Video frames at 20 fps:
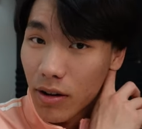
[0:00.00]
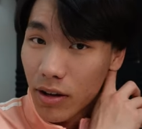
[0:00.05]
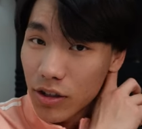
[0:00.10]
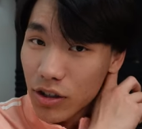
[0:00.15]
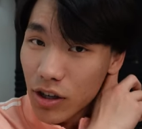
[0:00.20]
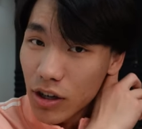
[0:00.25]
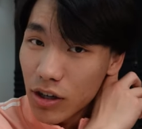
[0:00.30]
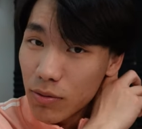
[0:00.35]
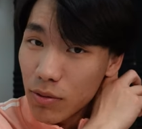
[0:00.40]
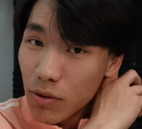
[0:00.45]

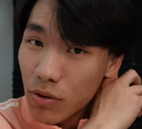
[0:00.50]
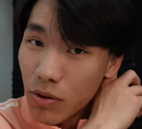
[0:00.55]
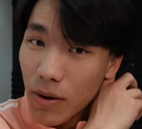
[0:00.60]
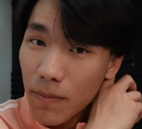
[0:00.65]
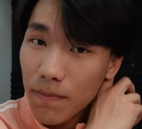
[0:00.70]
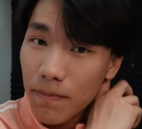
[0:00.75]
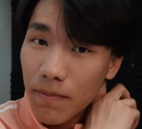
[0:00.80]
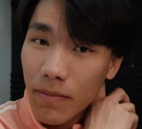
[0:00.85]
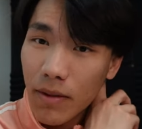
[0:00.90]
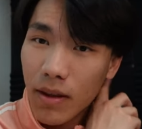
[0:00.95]
Exchange
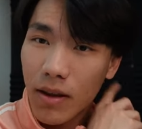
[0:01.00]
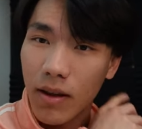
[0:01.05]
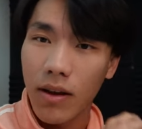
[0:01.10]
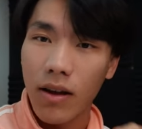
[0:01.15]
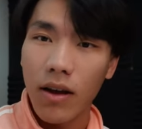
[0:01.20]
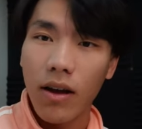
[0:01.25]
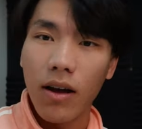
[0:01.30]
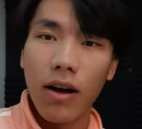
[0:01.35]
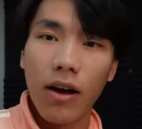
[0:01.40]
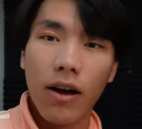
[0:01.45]
Program.
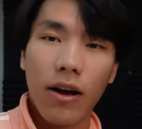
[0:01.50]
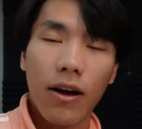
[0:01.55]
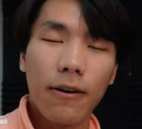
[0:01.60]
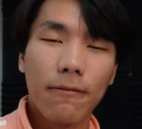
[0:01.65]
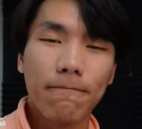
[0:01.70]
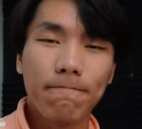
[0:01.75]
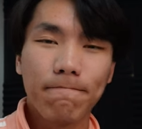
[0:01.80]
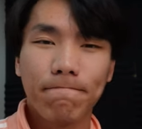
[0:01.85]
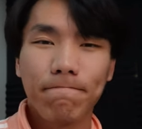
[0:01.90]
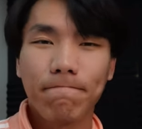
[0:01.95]

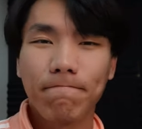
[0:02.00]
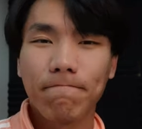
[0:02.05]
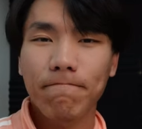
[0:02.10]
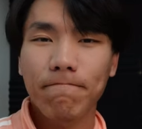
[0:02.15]
Um,